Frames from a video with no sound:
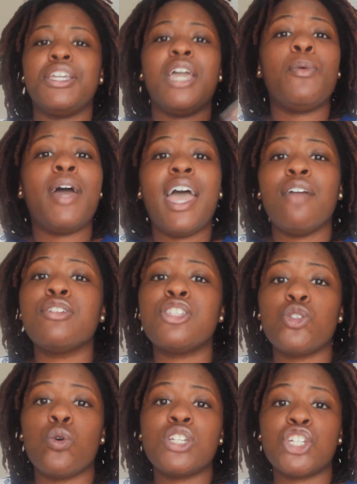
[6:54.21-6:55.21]
So yeah, whatever
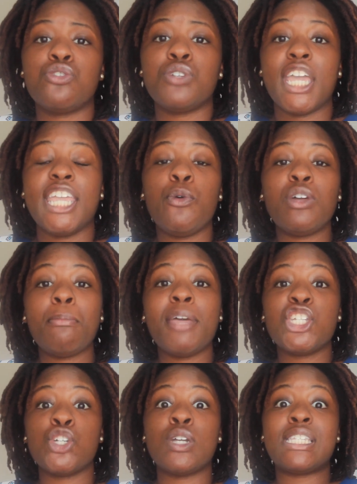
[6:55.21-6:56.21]
storage that you get, you want to
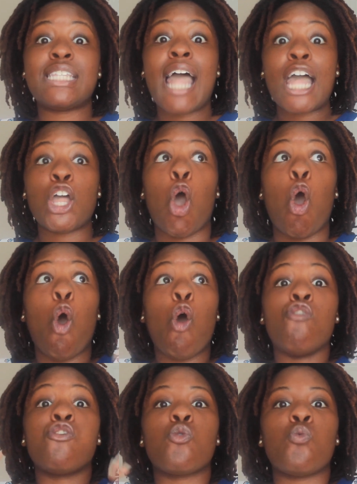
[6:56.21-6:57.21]
make sure it's not
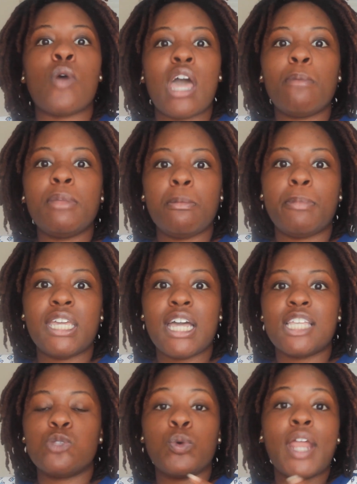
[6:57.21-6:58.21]
overwhelming,
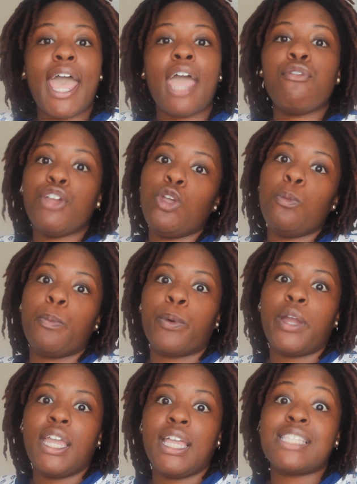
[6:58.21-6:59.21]
because whatever you
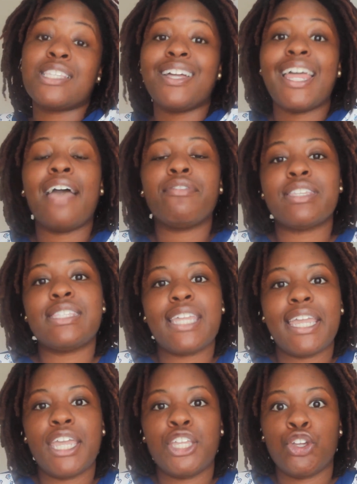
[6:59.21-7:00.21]
bring is going to have to
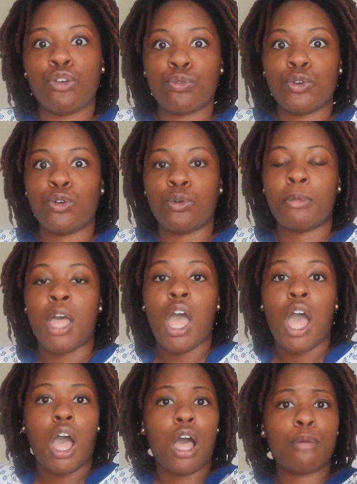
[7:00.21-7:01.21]
stay in your room.
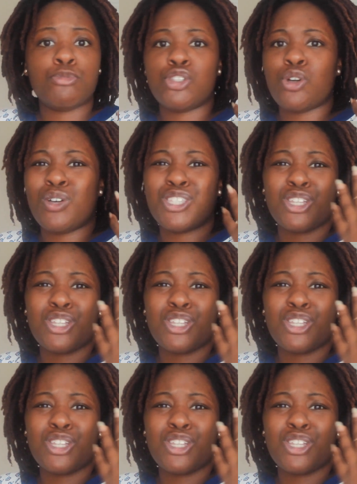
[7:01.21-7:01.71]
So